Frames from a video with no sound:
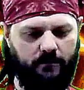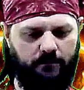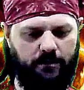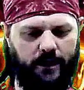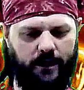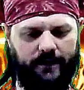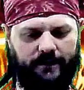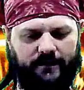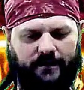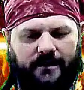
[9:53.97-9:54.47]

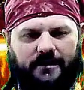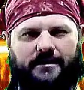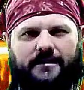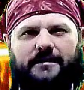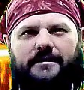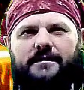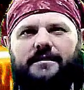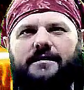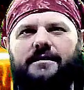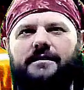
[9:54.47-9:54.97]
But,
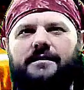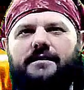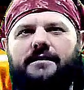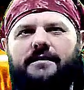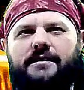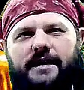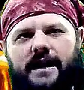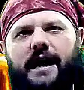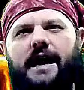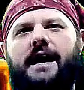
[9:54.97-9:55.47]

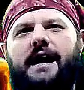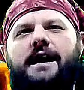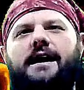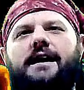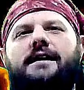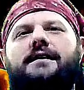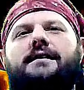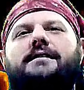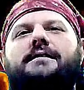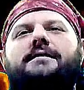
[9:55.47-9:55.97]
yeah.
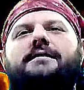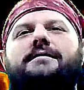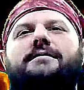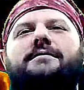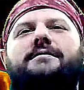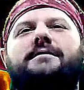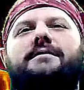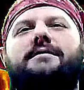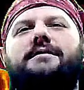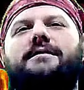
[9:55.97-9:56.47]

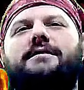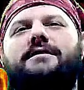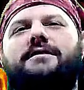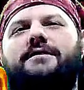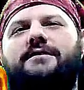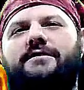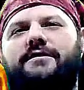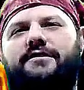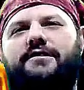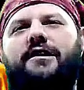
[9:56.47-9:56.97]

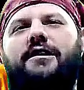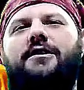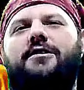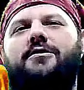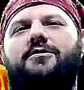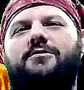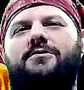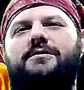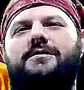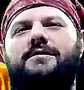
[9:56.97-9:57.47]

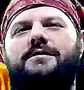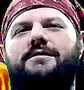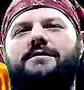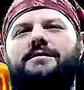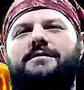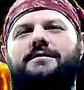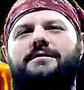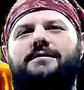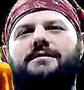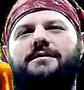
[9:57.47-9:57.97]
So,
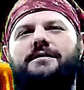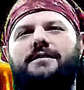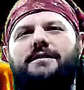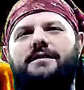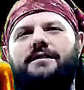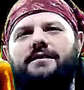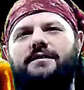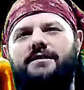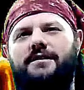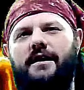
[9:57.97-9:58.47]

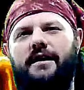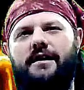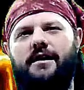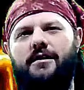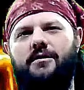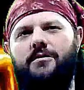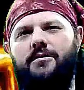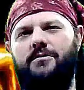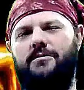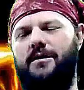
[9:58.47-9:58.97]
they
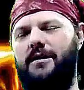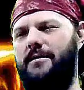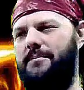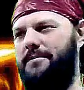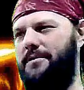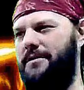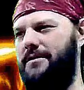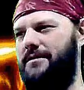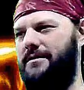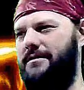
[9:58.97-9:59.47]
go
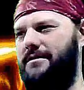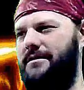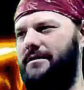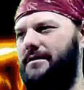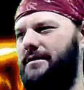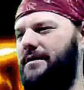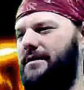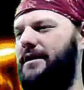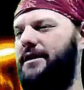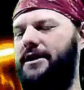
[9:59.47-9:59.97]
up
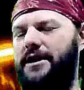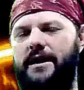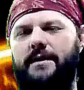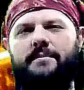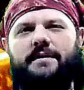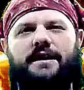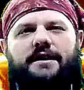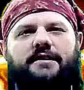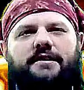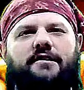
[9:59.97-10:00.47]
and
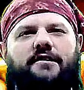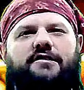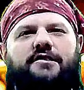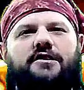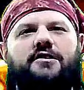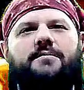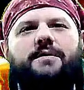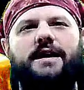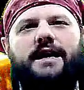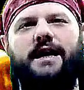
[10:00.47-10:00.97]
they meet the
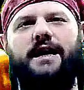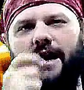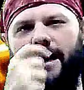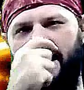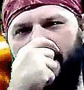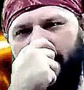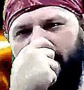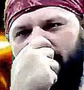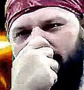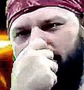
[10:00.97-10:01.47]
Scooby
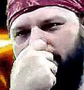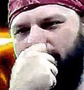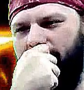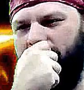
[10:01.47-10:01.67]
Gang.